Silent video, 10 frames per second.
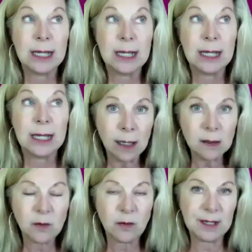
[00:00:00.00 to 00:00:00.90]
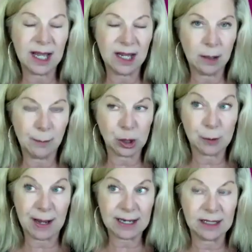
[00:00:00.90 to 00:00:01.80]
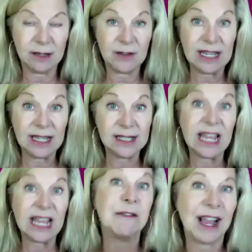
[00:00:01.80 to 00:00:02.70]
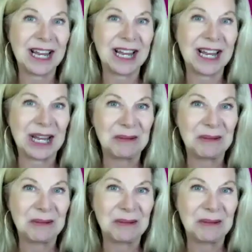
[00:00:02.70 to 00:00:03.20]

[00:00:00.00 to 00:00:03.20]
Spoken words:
Sales from a kingdom perspective is inviting.